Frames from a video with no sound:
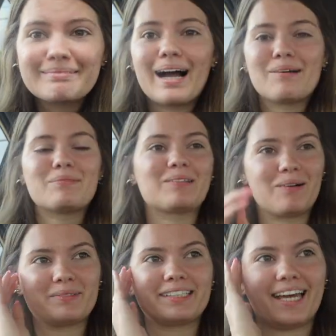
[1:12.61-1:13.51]
I'm so
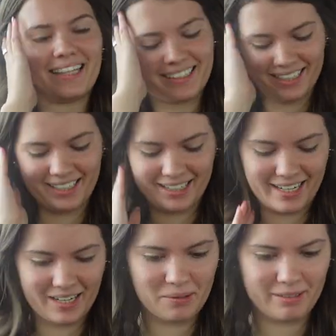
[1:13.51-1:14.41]
upset.
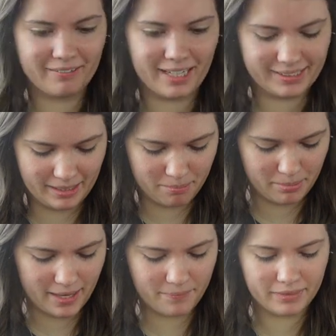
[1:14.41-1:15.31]
I hope he likes it.
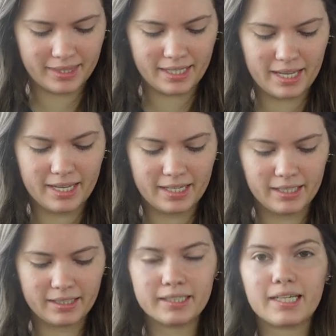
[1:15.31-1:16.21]
But he
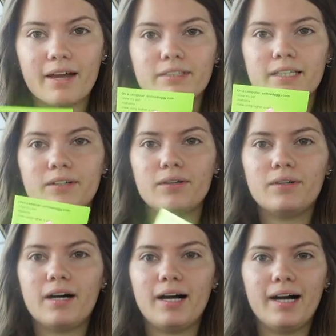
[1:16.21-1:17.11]
does have a
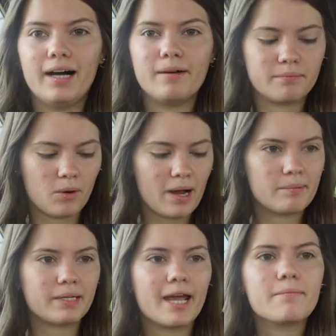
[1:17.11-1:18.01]
little
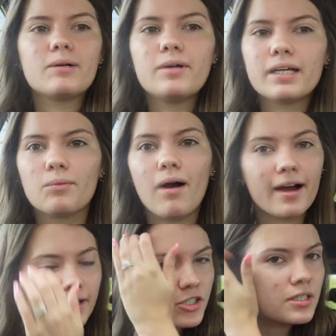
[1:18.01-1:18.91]
webcam that we can
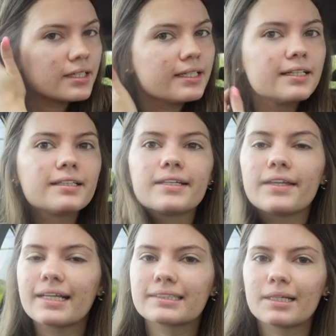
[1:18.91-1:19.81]
watch. So
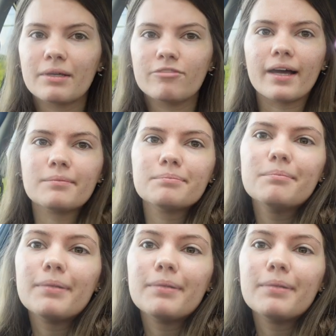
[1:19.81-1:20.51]
that's going to be fun.